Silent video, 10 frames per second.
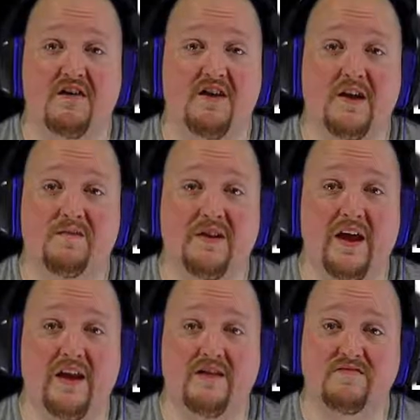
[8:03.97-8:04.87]
gonna
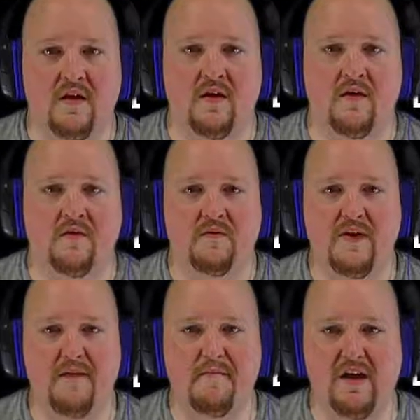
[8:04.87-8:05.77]
complain. With
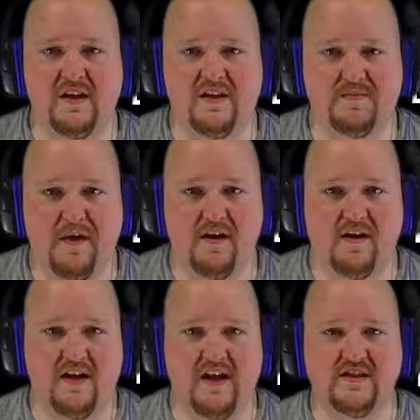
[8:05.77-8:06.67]
that money, the Spider
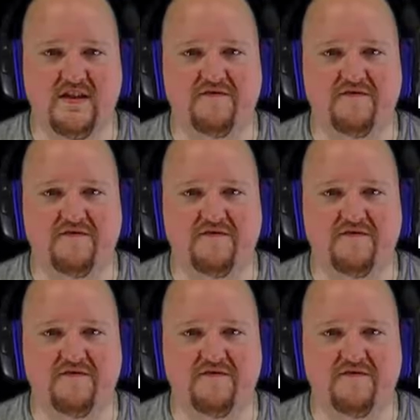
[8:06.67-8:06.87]
Clans can